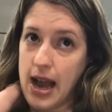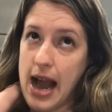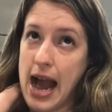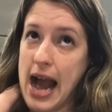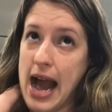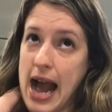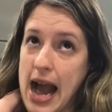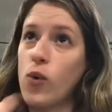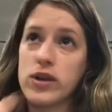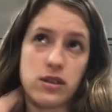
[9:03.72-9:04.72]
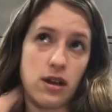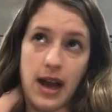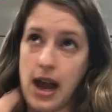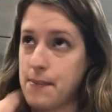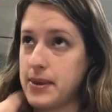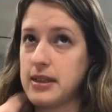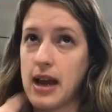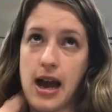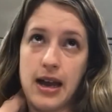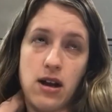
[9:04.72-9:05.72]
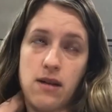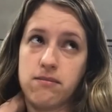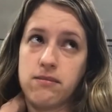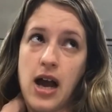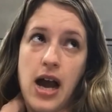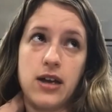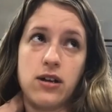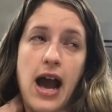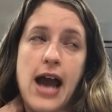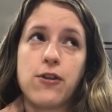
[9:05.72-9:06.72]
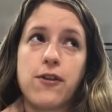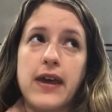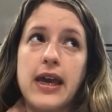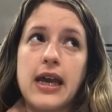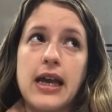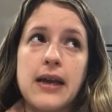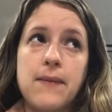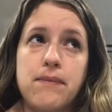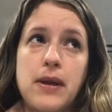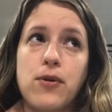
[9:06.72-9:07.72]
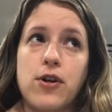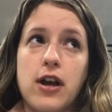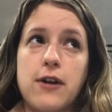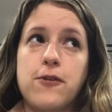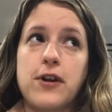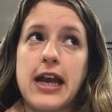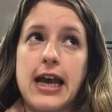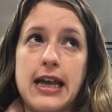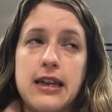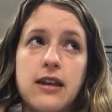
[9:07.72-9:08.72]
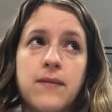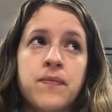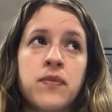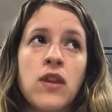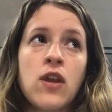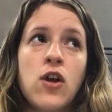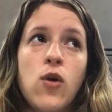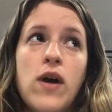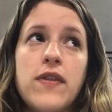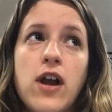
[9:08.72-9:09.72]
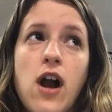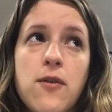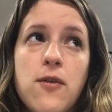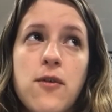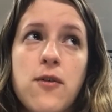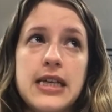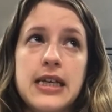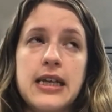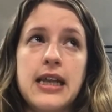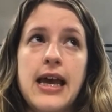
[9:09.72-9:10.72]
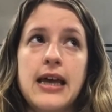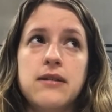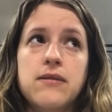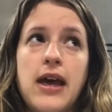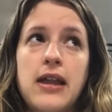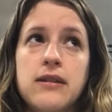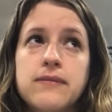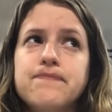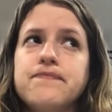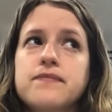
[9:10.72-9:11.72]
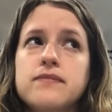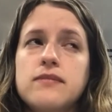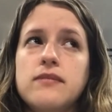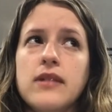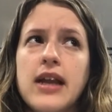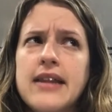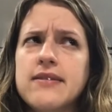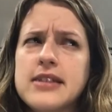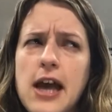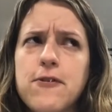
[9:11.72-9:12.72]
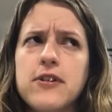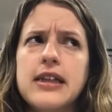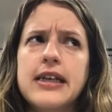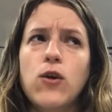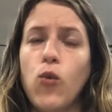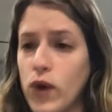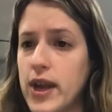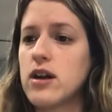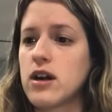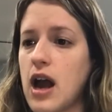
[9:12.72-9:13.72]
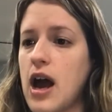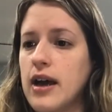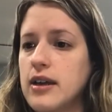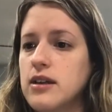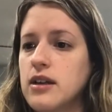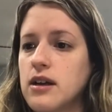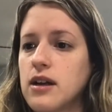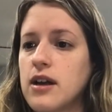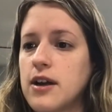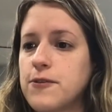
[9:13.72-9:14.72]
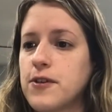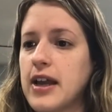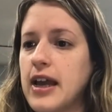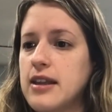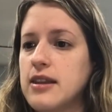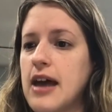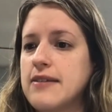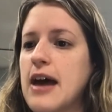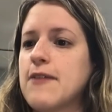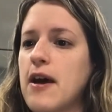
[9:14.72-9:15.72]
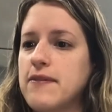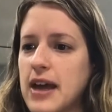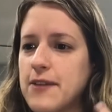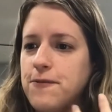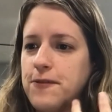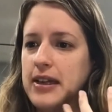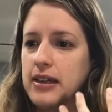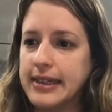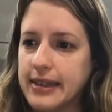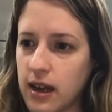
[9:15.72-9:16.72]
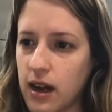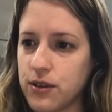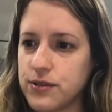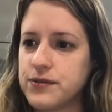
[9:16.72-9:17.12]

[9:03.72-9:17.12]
I don't know what's gonna happen. I don't think people are gonna forget what the government did, and definitely we are not gonna forget that feeling of